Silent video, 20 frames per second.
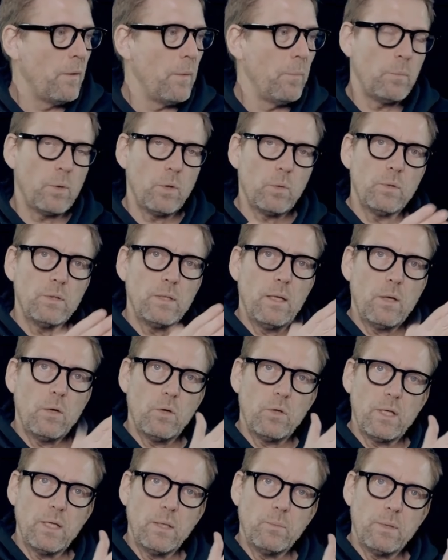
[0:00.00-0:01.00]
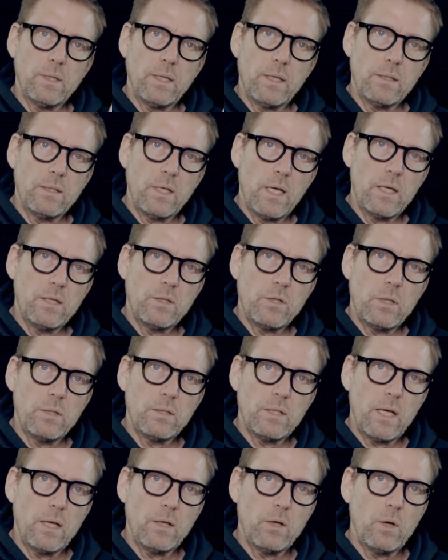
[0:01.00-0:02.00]
but with incredibly intelligent
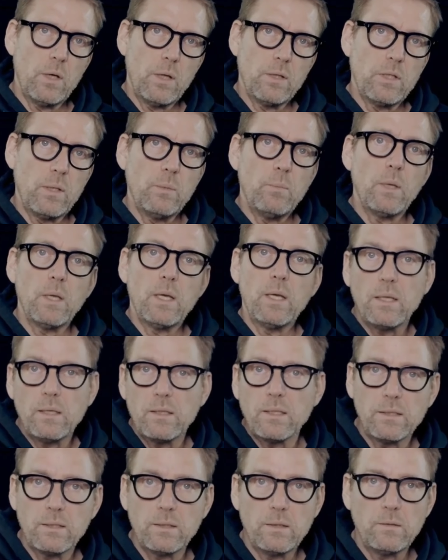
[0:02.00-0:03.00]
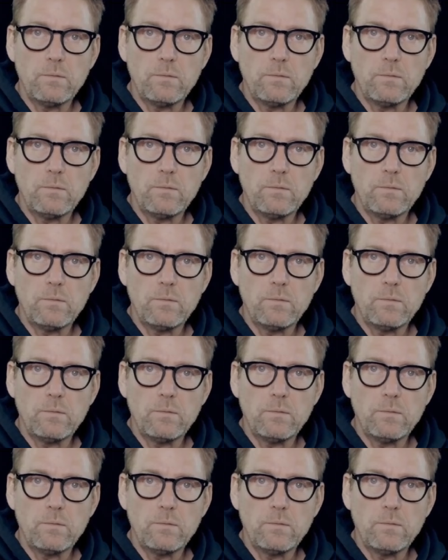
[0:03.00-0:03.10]
technology behind it.